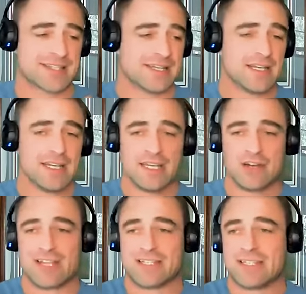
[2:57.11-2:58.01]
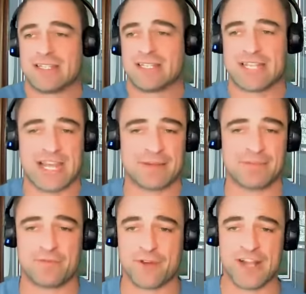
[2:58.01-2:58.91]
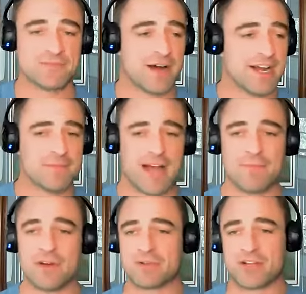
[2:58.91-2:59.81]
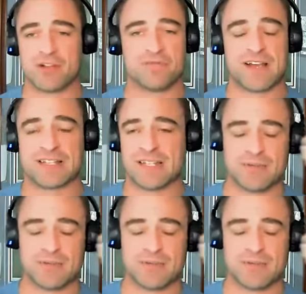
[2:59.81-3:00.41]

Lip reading: And, I'd taken friends' money. My money was all invested.